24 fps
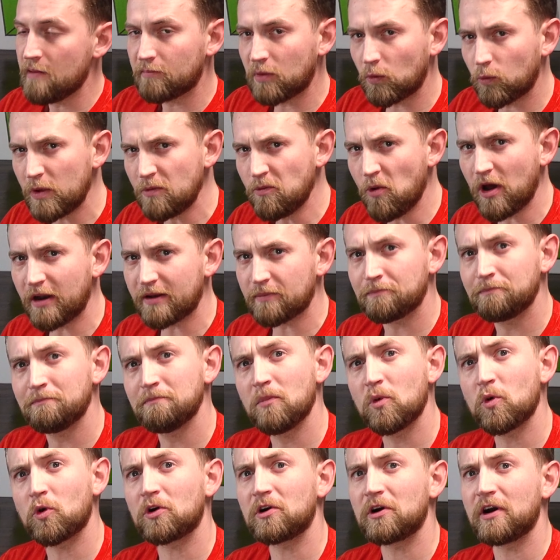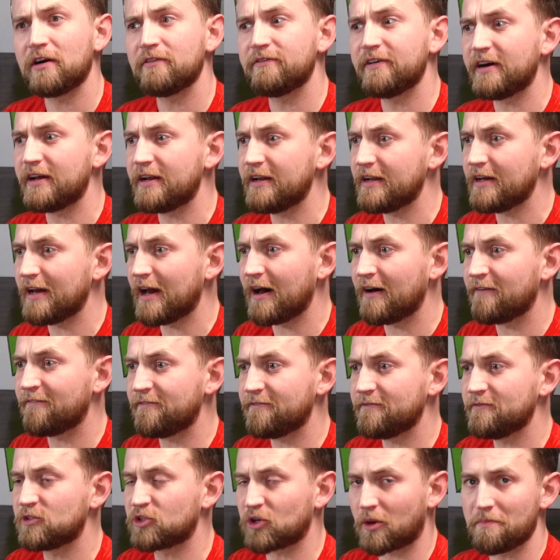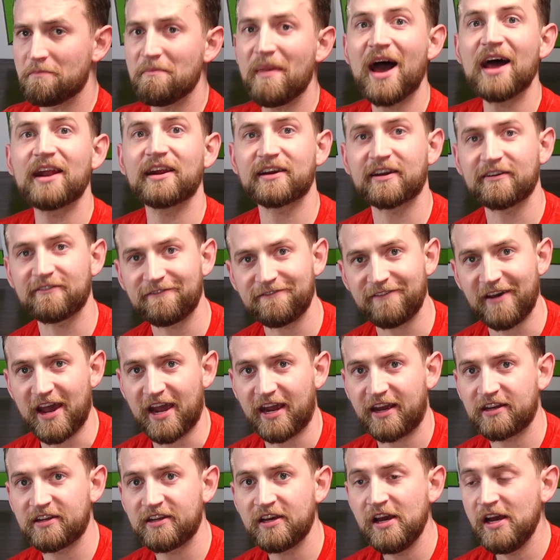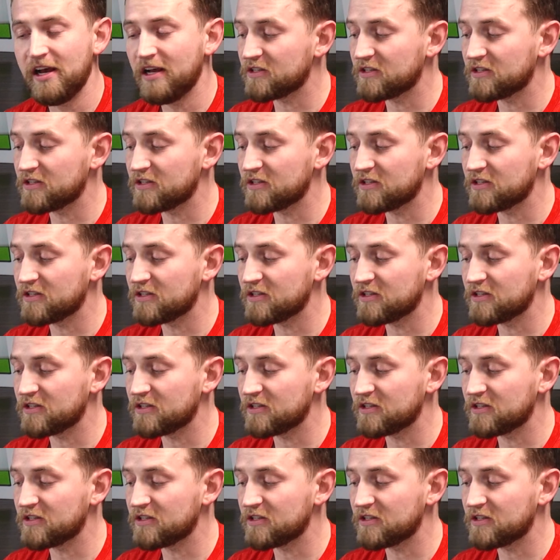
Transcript: but we want more of an, a dramatic effect.